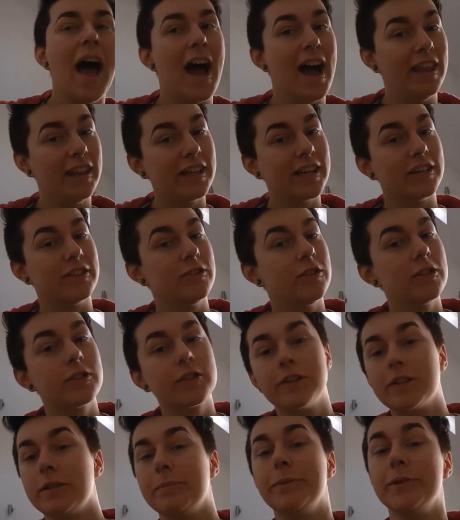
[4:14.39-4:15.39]
I think it's just
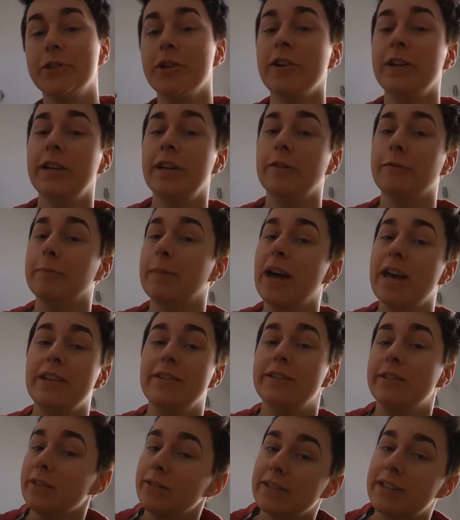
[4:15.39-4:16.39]
because the majority of men
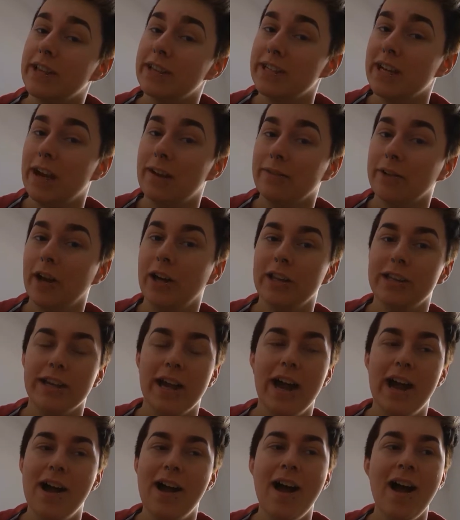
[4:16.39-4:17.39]
don't tend to have coloured
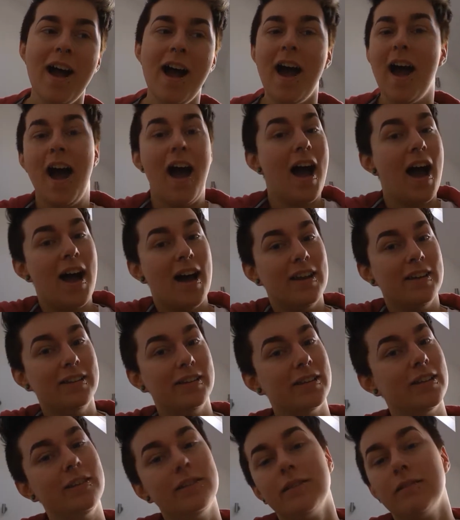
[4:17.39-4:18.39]
hair,
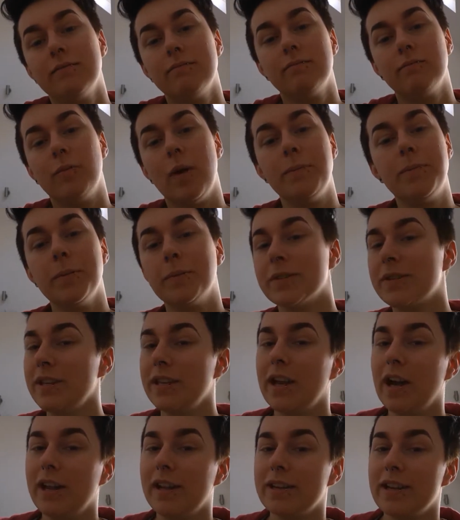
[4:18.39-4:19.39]
and when people see
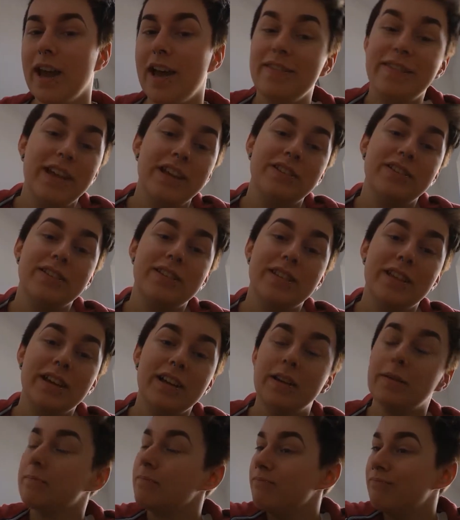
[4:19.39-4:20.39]
coloured hair they just
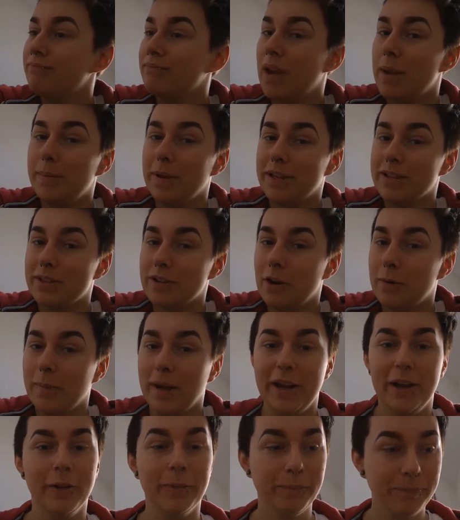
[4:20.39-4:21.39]
think maybe it's not
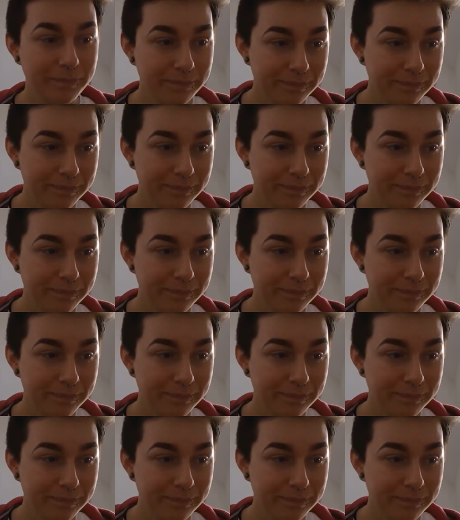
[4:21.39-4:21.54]
male.